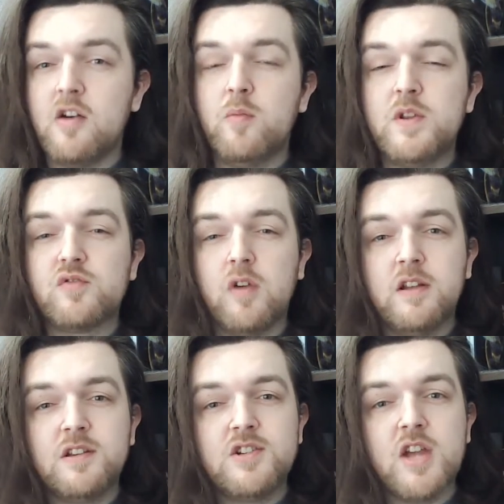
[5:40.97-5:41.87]
it'll be trying
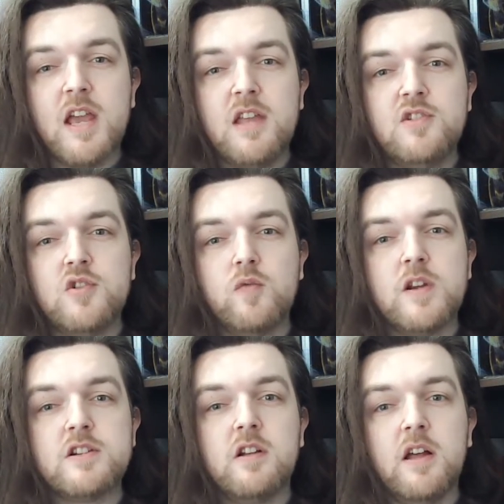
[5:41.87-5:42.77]
to change your
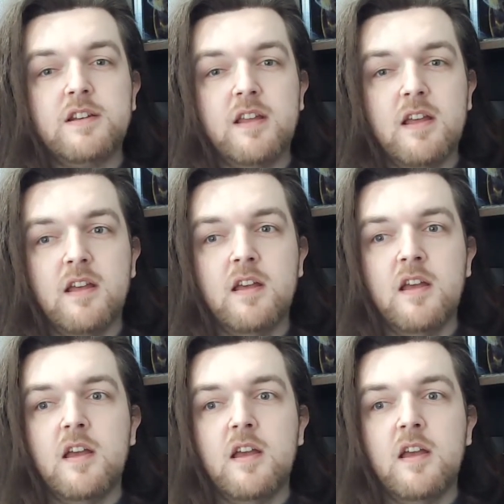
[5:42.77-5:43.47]
original idea,